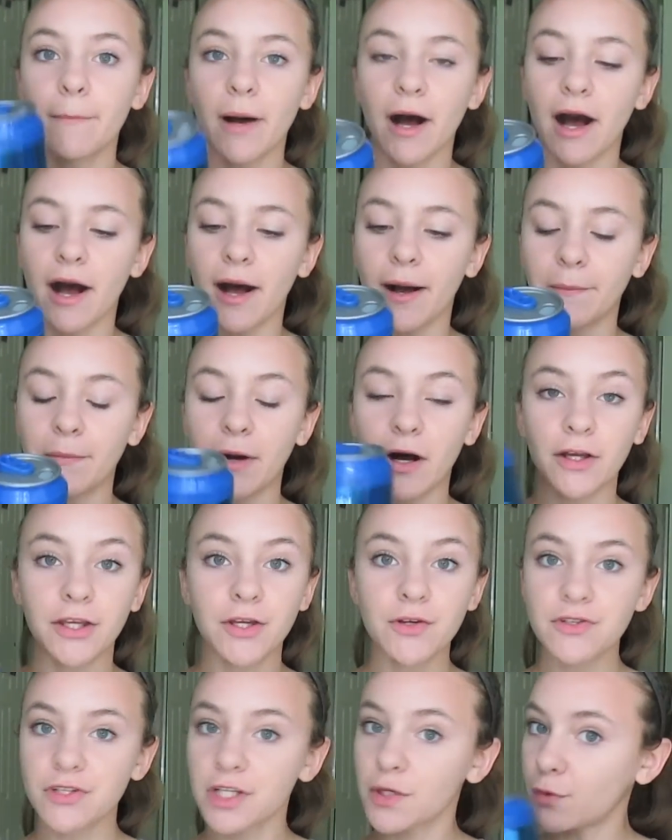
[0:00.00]
um, I'll
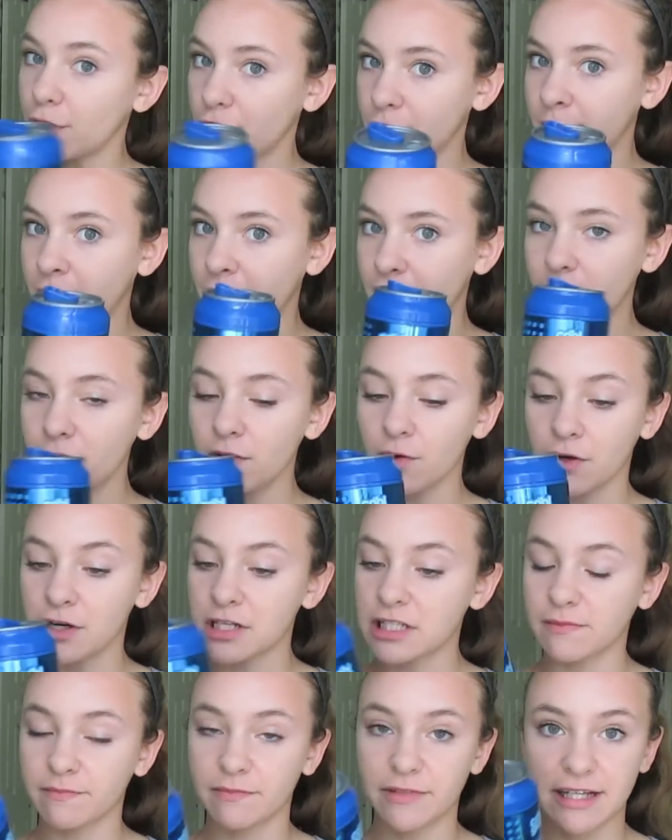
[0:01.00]
use a water bottle or
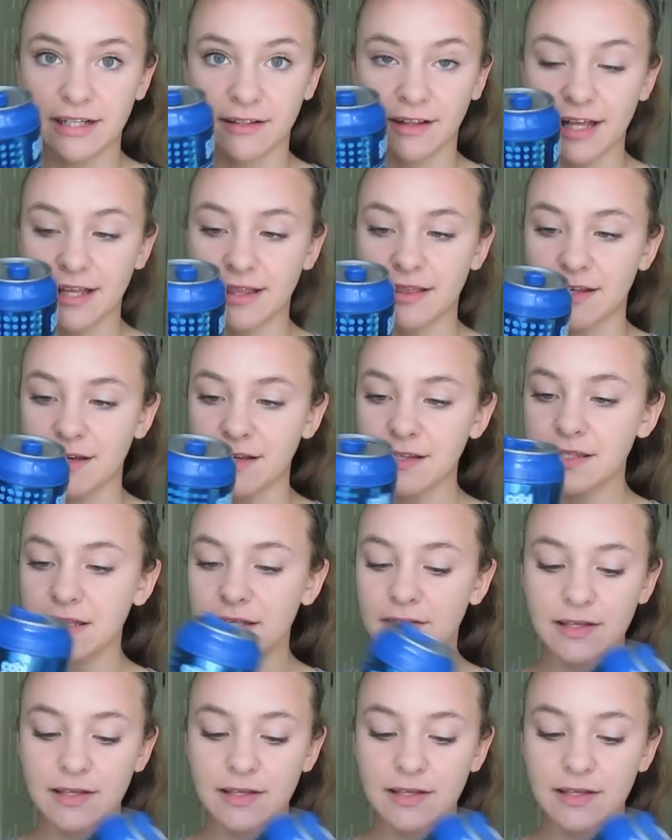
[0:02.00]
something like this.